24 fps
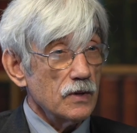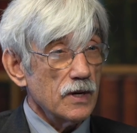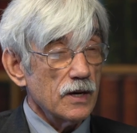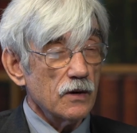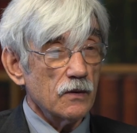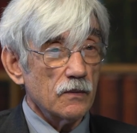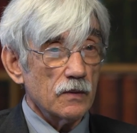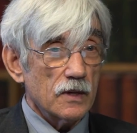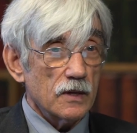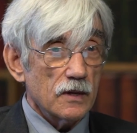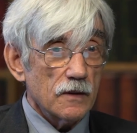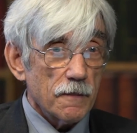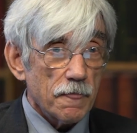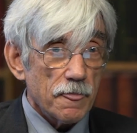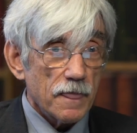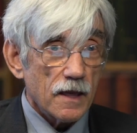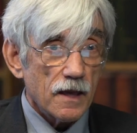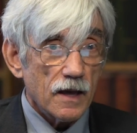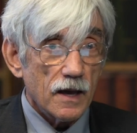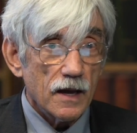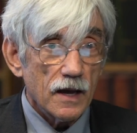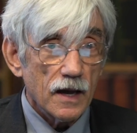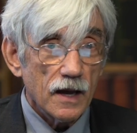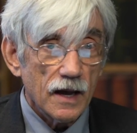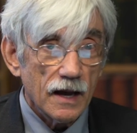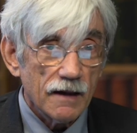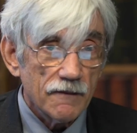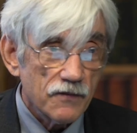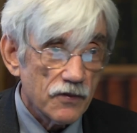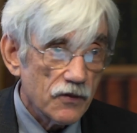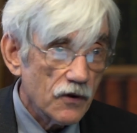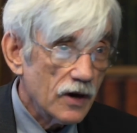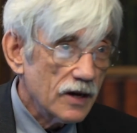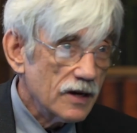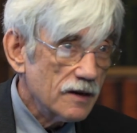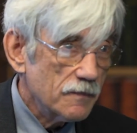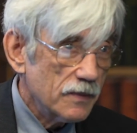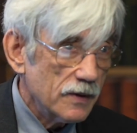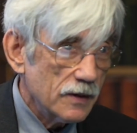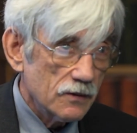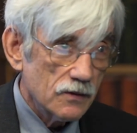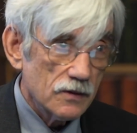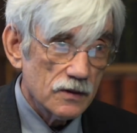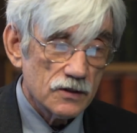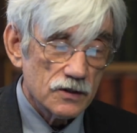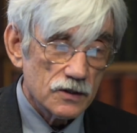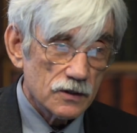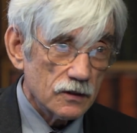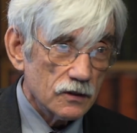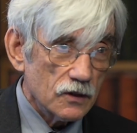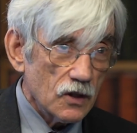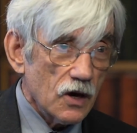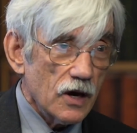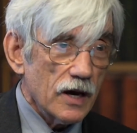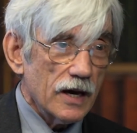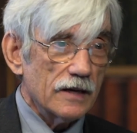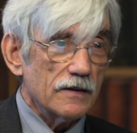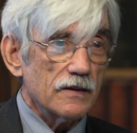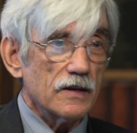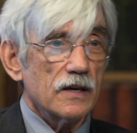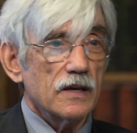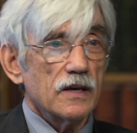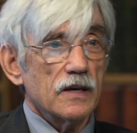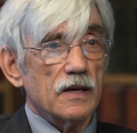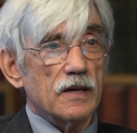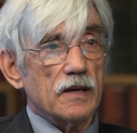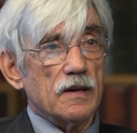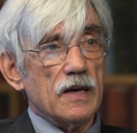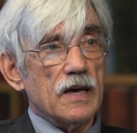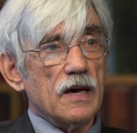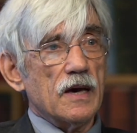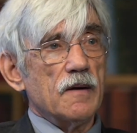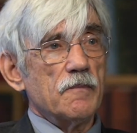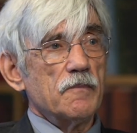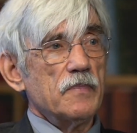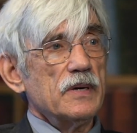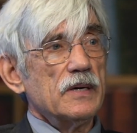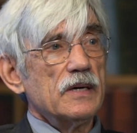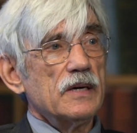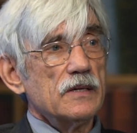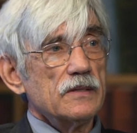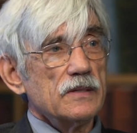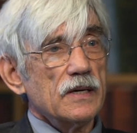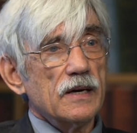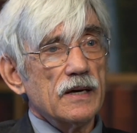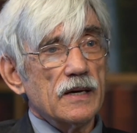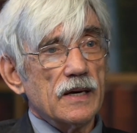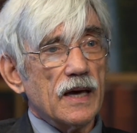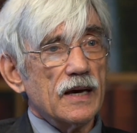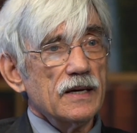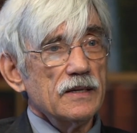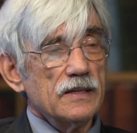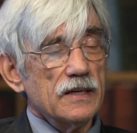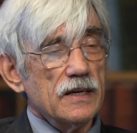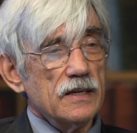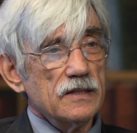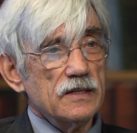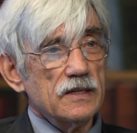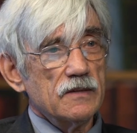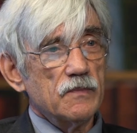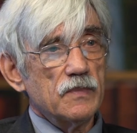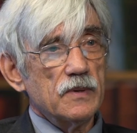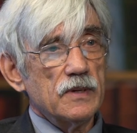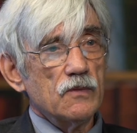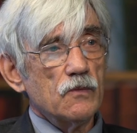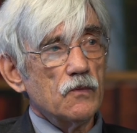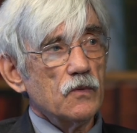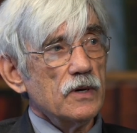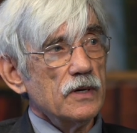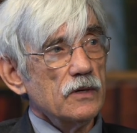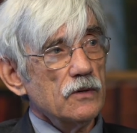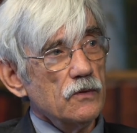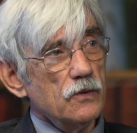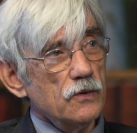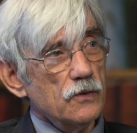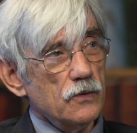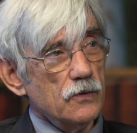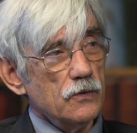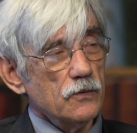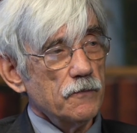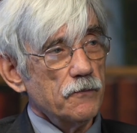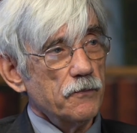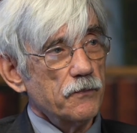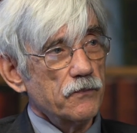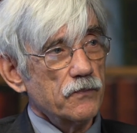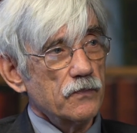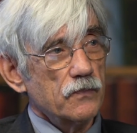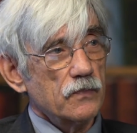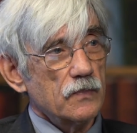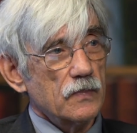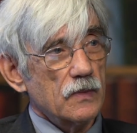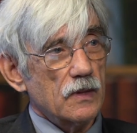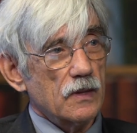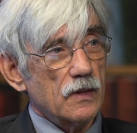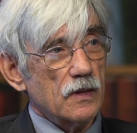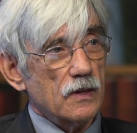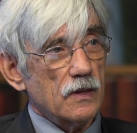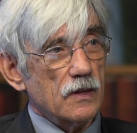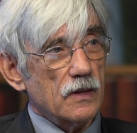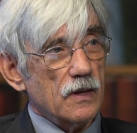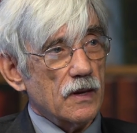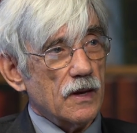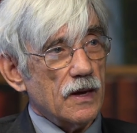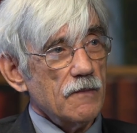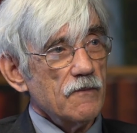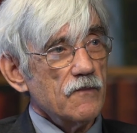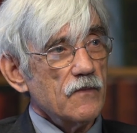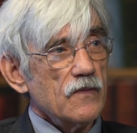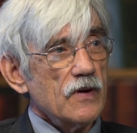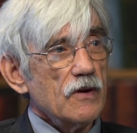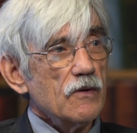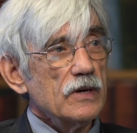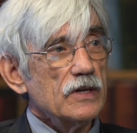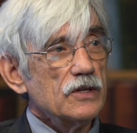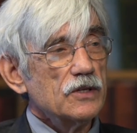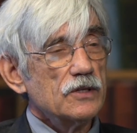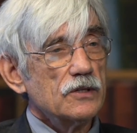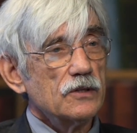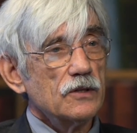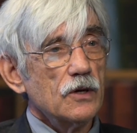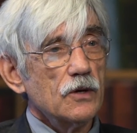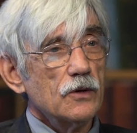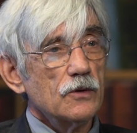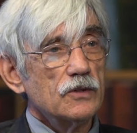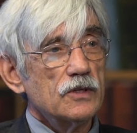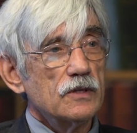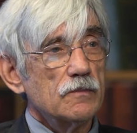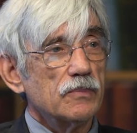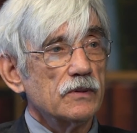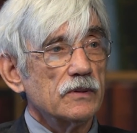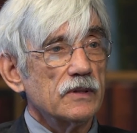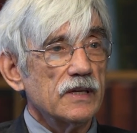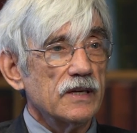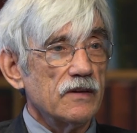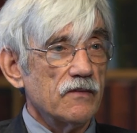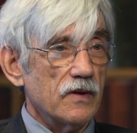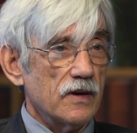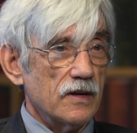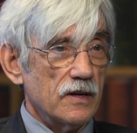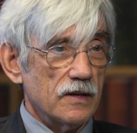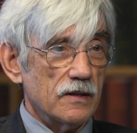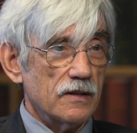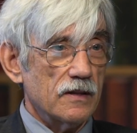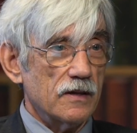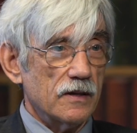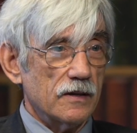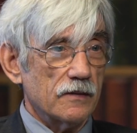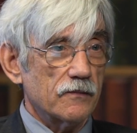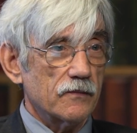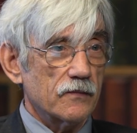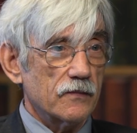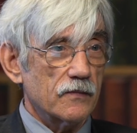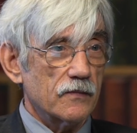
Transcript: Now, I've thought about this a lot because I tend to be one who, I'm very slow to believe anything.